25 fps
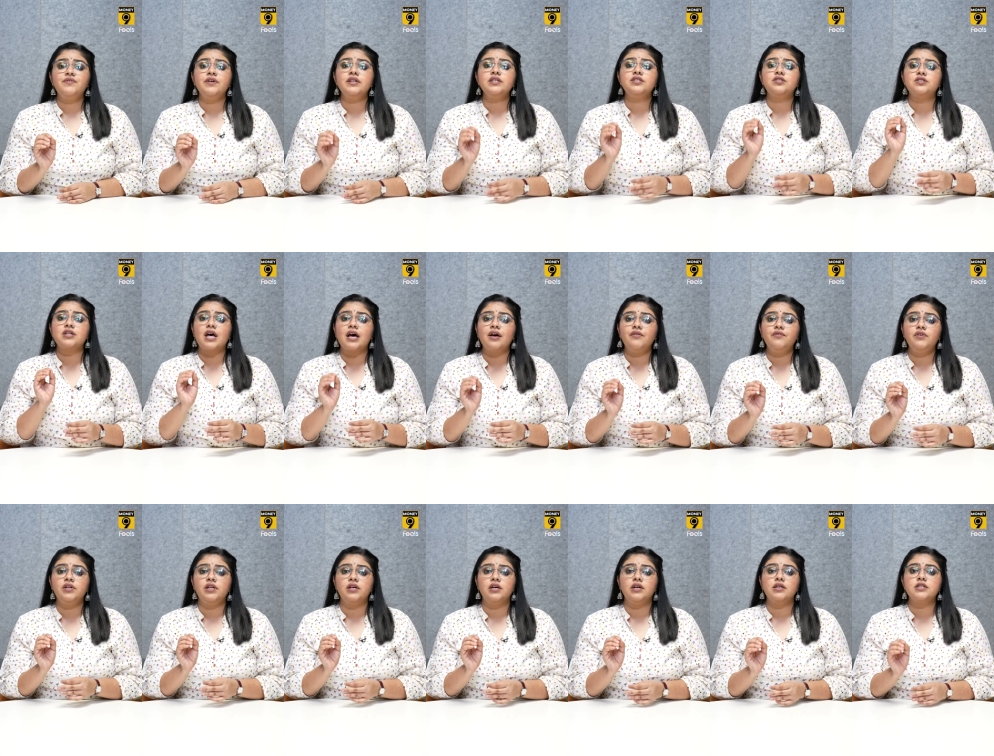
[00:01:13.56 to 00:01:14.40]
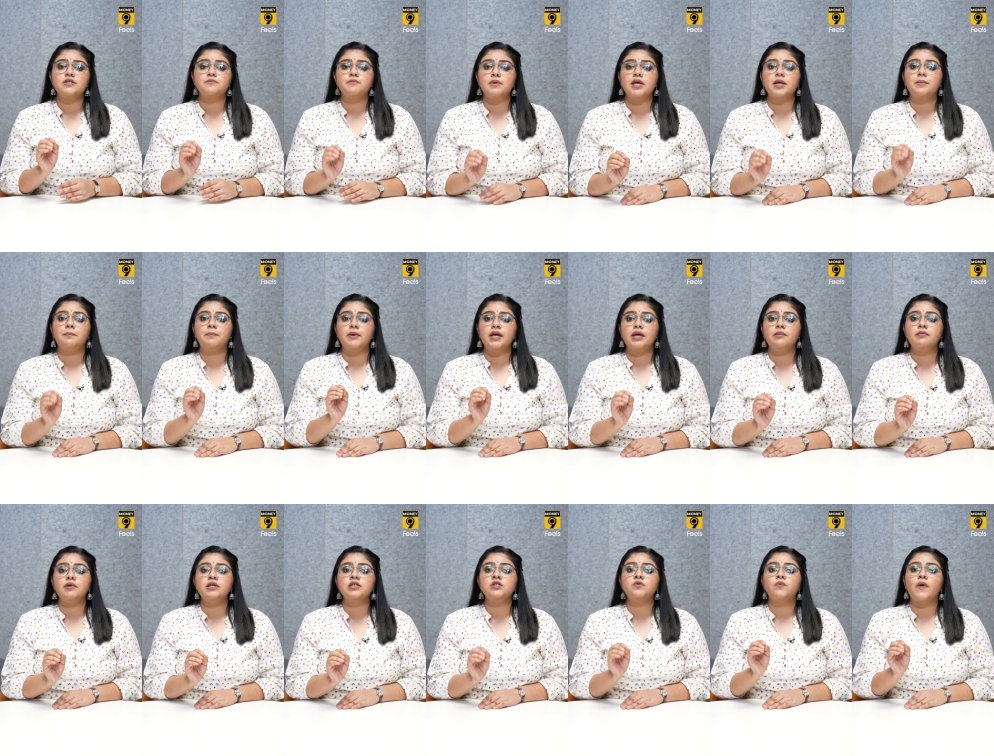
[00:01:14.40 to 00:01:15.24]
when travelers make
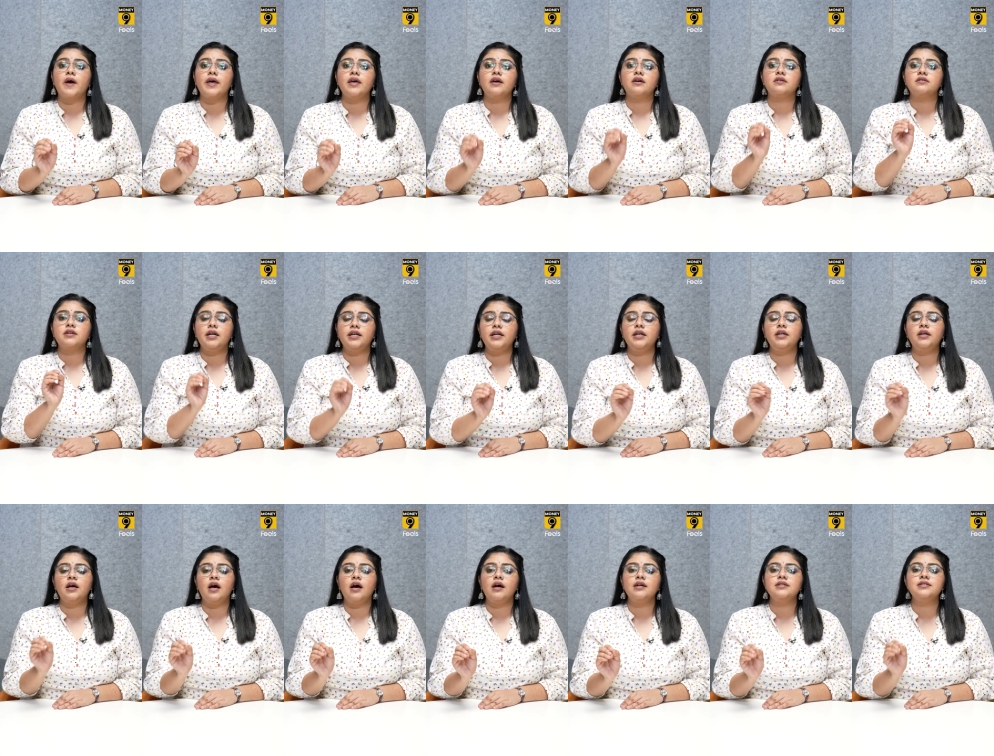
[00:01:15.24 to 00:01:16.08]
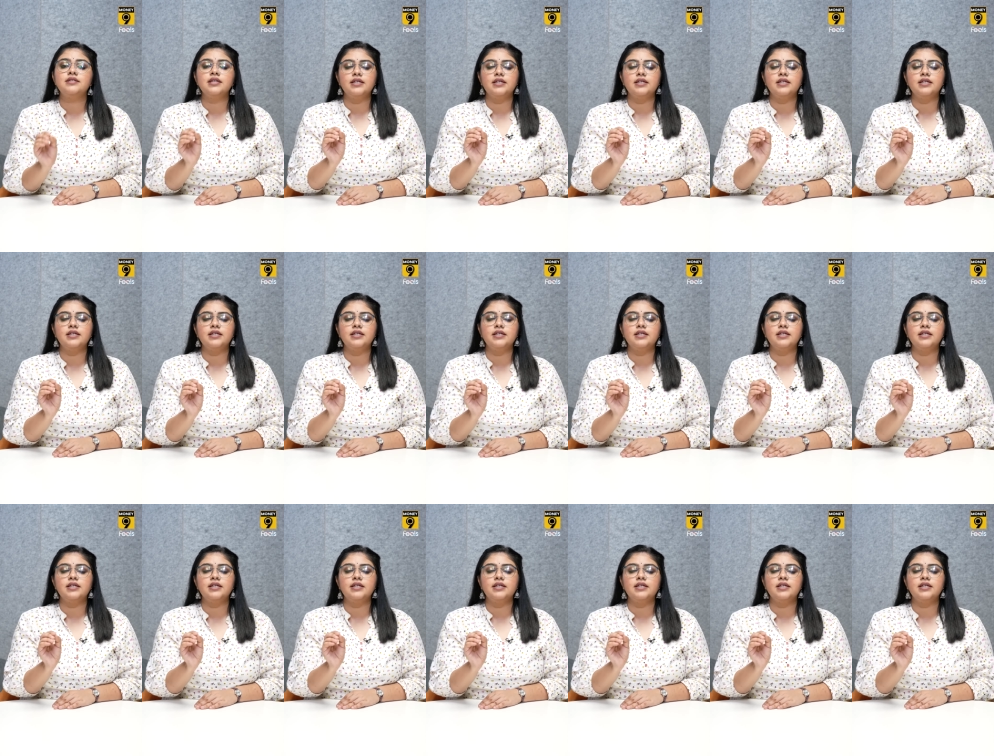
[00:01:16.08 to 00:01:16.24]
payments via credit cards